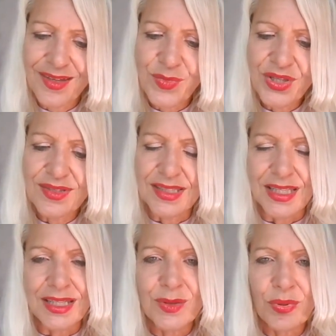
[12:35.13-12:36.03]
Because the
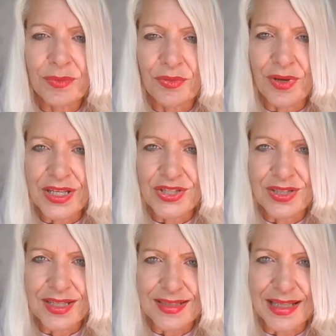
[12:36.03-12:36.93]
inner
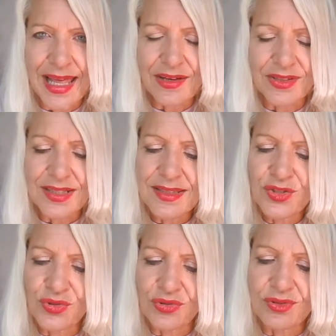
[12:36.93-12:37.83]
preparation has allowed us
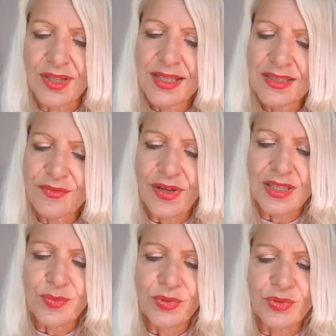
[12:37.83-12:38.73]
to
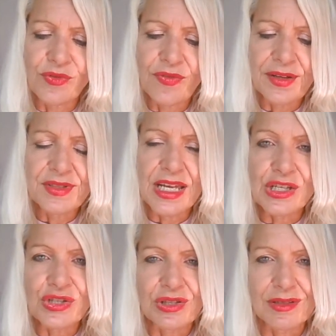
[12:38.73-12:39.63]
develop a good
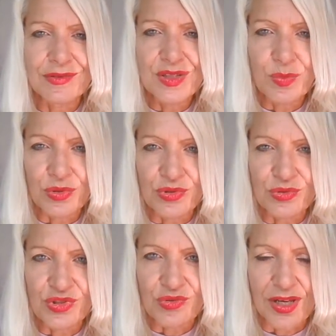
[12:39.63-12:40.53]
foundation of spiritual
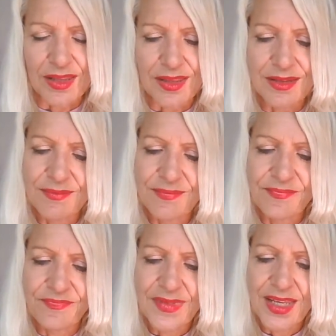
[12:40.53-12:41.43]
strength.
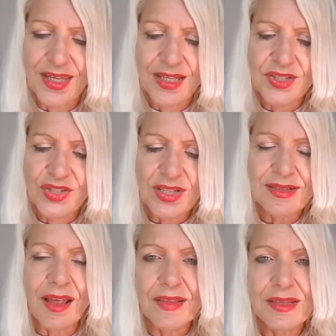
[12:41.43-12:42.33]
Just
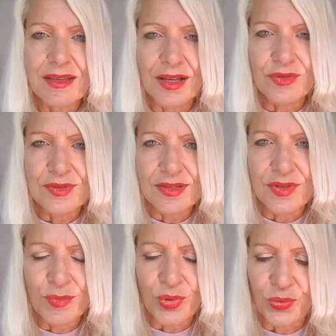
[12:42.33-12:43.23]
like the cycles of
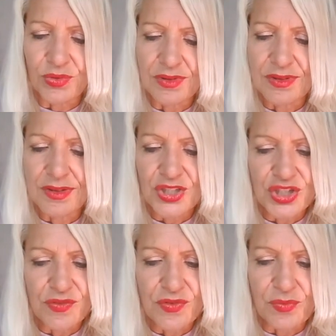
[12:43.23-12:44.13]
the moon that
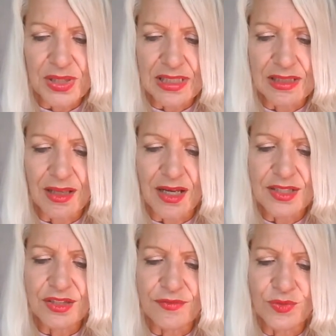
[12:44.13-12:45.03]
shift from hidden
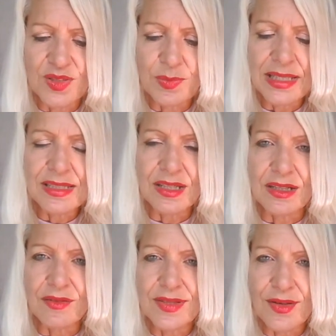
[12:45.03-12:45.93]
light to full splendor
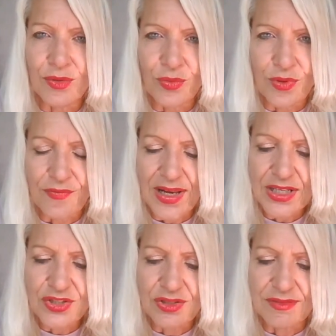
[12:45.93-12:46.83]
of solar
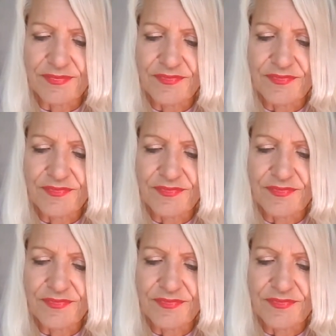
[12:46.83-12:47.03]
reflection,